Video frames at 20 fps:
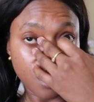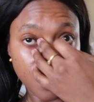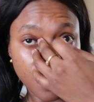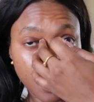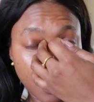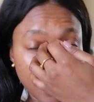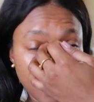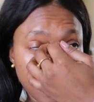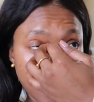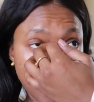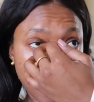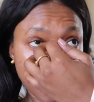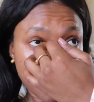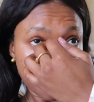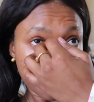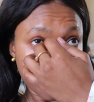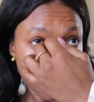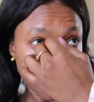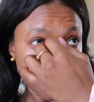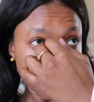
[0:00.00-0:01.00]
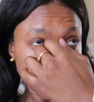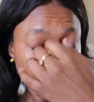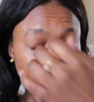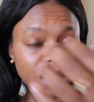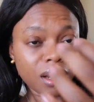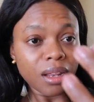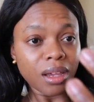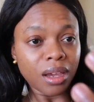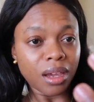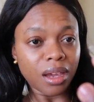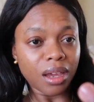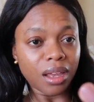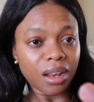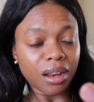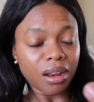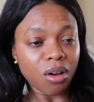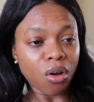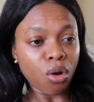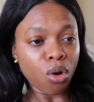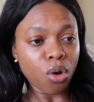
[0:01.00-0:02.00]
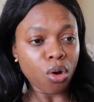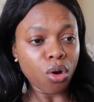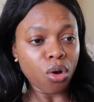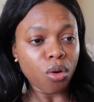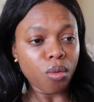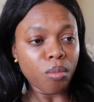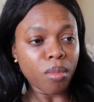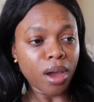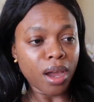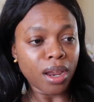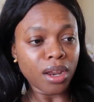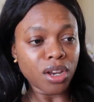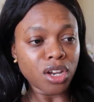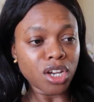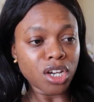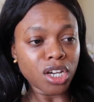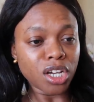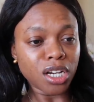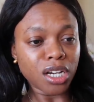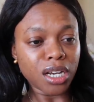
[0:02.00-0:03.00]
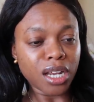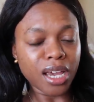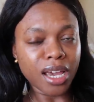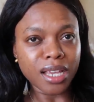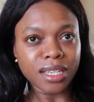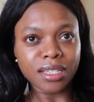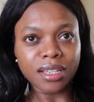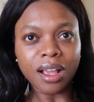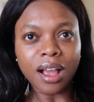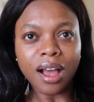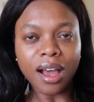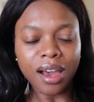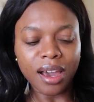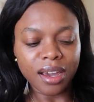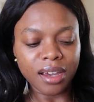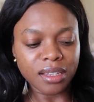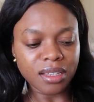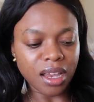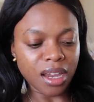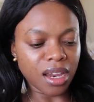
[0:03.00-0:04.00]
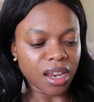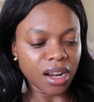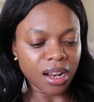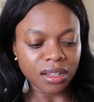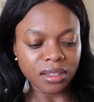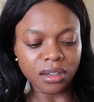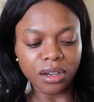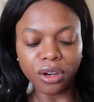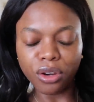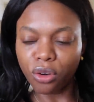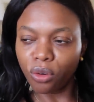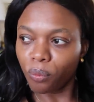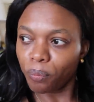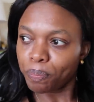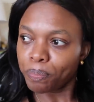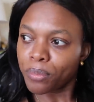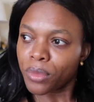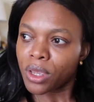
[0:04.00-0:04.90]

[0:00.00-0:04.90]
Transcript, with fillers: and I made it, and oh my goodness guys, I cannot tell you.